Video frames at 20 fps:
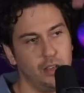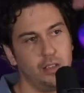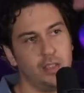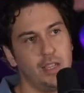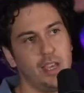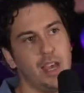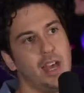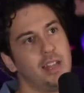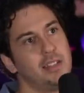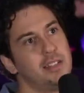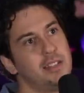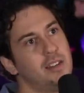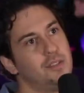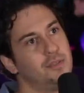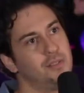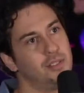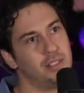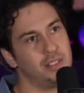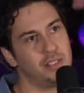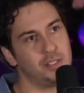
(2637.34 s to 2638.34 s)
yeah,
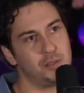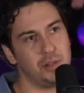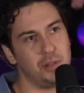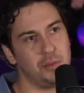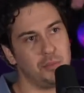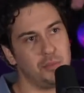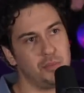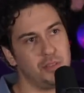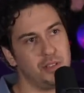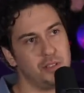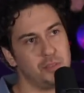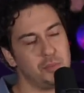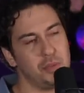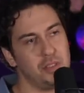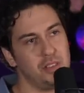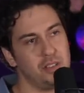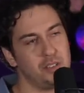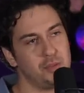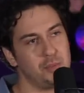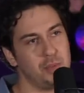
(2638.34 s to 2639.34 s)
definitely. There's been a there's
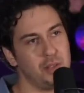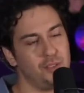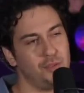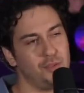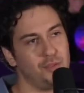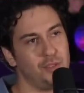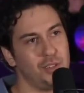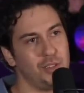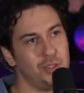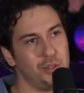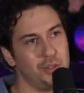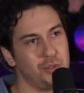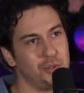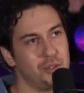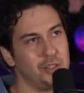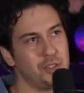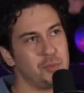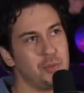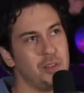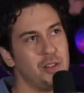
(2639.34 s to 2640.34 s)
been there's been a few.
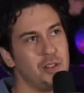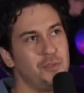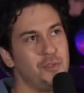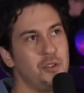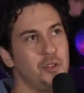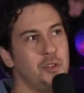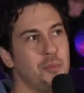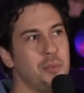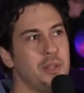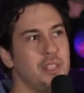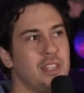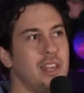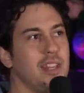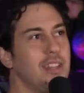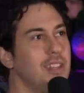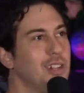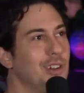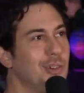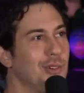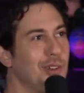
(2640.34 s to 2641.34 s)
There's been a few, but
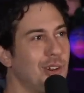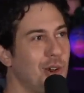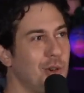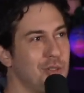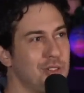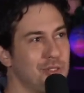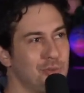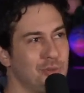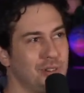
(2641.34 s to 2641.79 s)
then you know it always